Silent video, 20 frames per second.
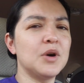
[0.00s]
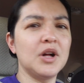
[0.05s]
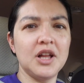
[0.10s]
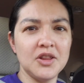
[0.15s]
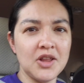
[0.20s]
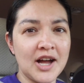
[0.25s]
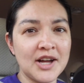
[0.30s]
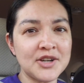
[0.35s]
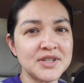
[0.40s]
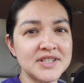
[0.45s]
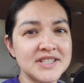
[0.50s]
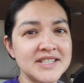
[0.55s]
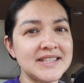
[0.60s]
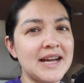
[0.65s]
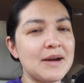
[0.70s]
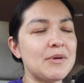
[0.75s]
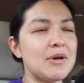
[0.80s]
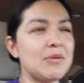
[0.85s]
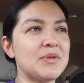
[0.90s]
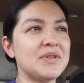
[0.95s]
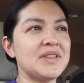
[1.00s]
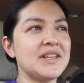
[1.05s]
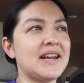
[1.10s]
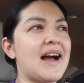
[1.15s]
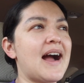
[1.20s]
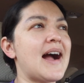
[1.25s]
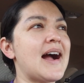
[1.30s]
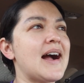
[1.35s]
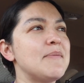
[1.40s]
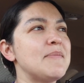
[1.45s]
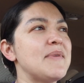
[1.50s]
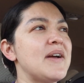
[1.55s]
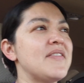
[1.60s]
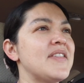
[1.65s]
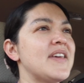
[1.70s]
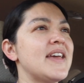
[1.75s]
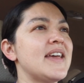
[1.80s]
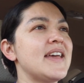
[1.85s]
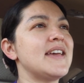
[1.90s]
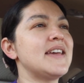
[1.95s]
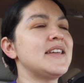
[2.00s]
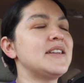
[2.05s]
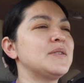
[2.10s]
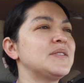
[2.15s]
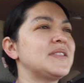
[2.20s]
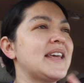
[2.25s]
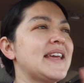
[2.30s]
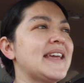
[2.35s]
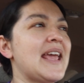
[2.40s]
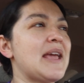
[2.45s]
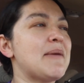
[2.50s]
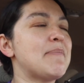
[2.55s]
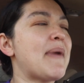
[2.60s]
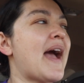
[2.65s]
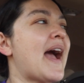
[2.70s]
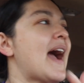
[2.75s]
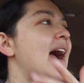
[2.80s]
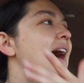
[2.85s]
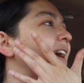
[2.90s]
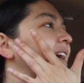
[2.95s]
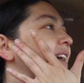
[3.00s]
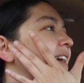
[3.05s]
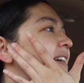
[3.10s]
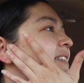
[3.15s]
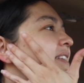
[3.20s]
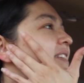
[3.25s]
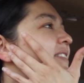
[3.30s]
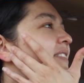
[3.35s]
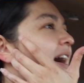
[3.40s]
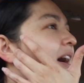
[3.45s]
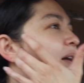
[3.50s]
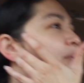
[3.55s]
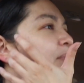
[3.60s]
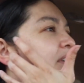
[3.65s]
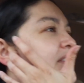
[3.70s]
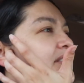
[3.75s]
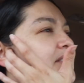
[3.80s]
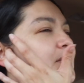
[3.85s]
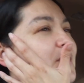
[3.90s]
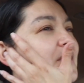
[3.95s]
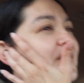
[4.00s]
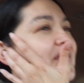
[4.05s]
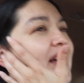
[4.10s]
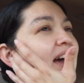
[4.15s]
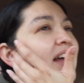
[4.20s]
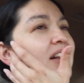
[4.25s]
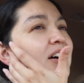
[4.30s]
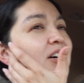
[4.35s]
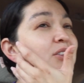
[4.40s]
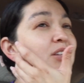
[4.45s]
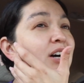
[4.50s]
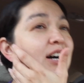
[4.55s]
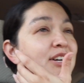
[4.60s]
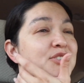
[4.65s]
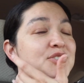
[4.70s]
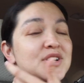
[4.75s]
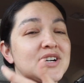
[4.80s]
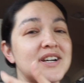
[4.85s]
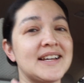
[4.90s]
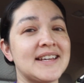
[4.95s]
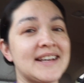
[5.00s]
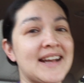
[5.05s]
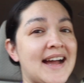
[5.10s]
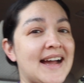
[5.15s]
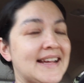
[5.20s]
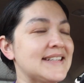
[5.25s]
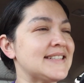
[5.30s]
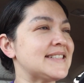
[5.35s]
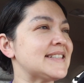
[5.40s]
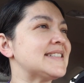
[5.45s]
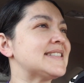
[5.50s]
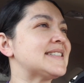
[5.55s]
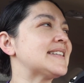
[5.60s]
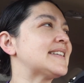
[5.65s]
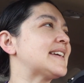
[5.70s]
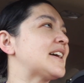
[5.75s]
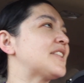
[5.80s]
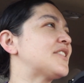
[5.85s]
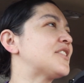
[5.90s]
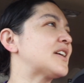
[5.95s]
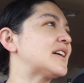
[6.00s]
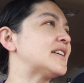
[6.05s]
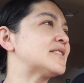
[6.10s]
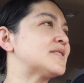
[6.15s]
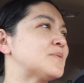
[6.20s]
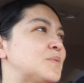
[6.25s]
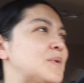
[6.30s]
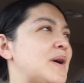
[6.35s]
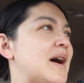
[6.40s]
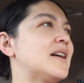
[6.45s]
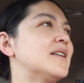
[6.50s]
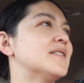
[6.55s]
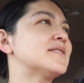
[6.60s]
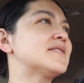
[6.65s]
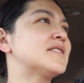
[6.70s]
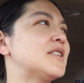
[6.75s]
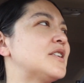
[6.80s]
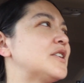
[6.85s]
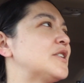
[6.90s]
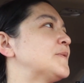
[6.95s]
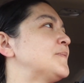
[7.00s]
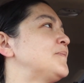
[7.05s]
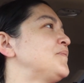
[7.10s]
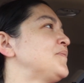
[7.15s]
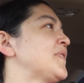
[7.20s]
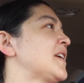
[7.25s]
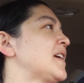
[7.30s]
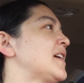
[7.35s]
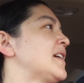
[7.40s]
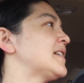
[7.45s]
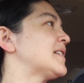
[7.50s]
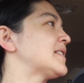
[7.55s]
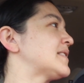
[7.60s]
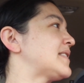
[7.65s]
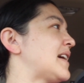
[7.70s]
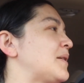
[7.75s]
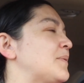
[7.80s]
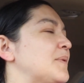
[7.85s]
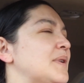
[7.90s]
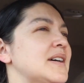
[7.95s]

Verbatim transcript: Well, Alondra did that one with Edom, and then they came back, and then that was the one that Alondra and I did together as well. So that